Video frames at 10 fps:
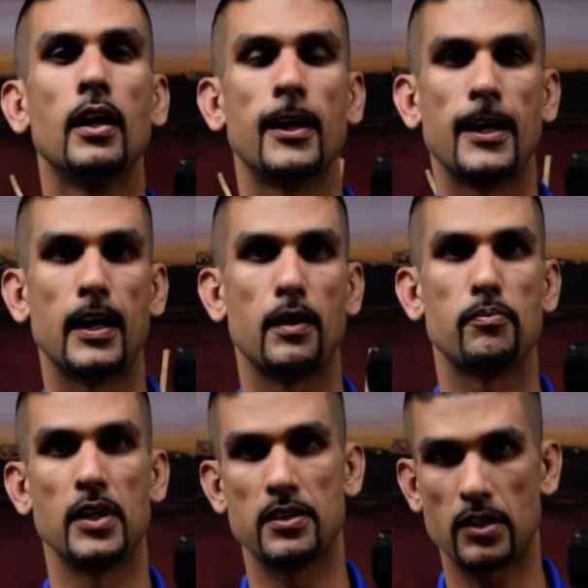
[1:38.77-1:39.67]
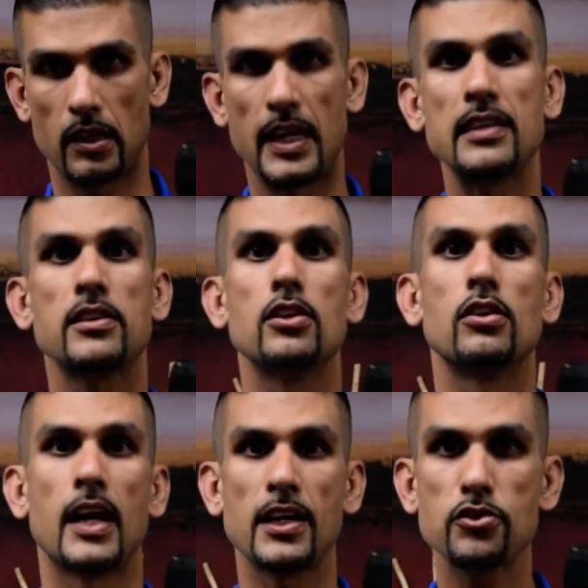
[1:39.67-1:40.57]
It's a
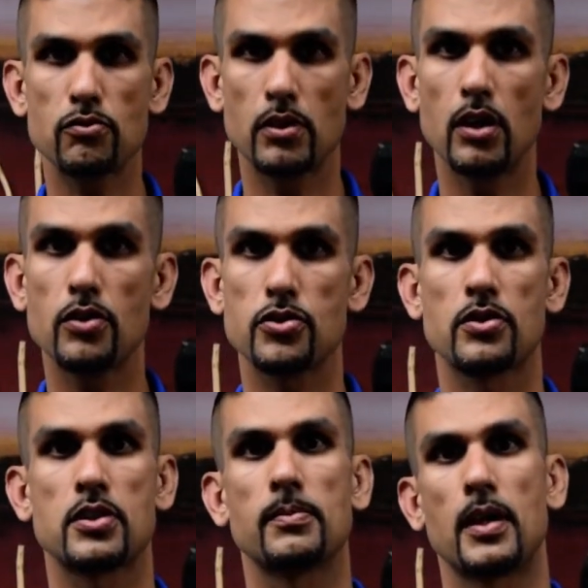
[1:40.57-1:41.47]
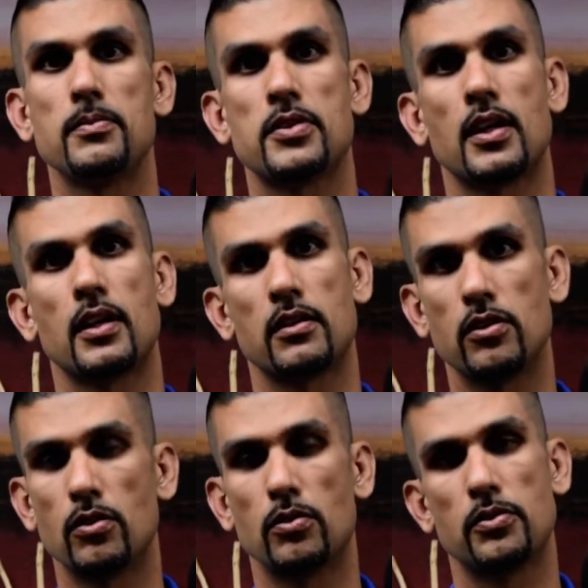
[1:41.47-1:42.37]
lengthier escrow, so sometimes
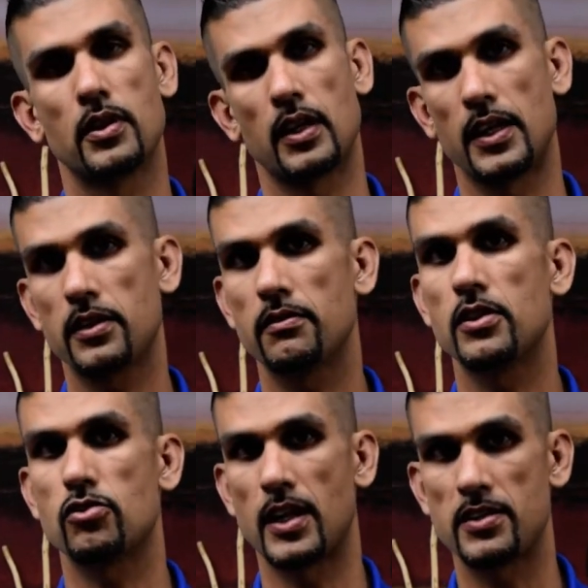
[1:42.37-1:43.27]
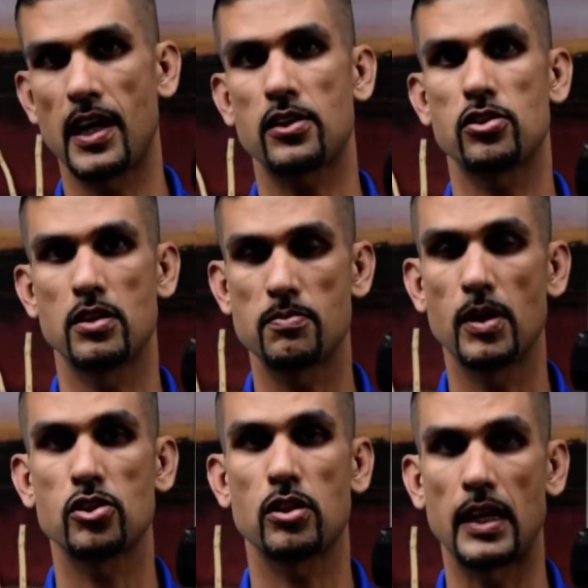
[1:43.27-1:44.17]
the length of the transaction is
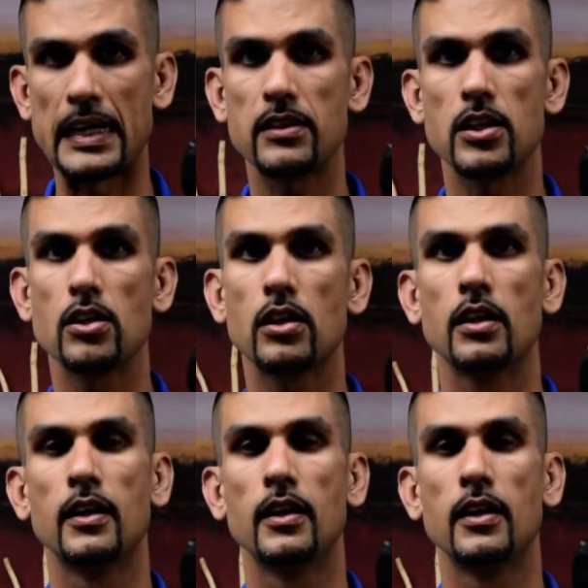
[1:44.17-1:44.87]
much lengthier.